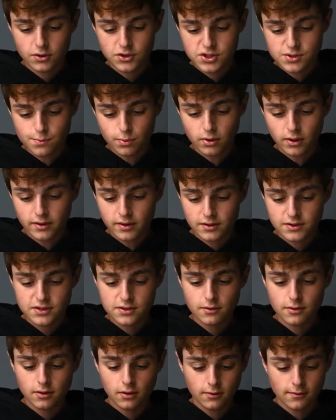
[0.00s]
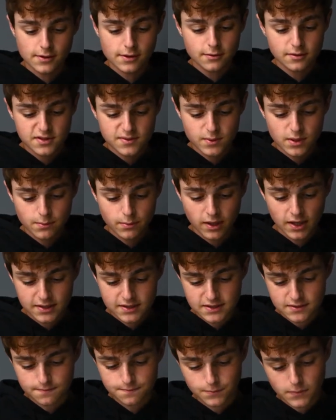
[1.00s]
just plug it into a little USB
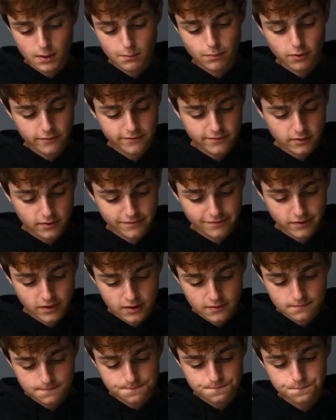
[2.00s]
box, perfectly fine.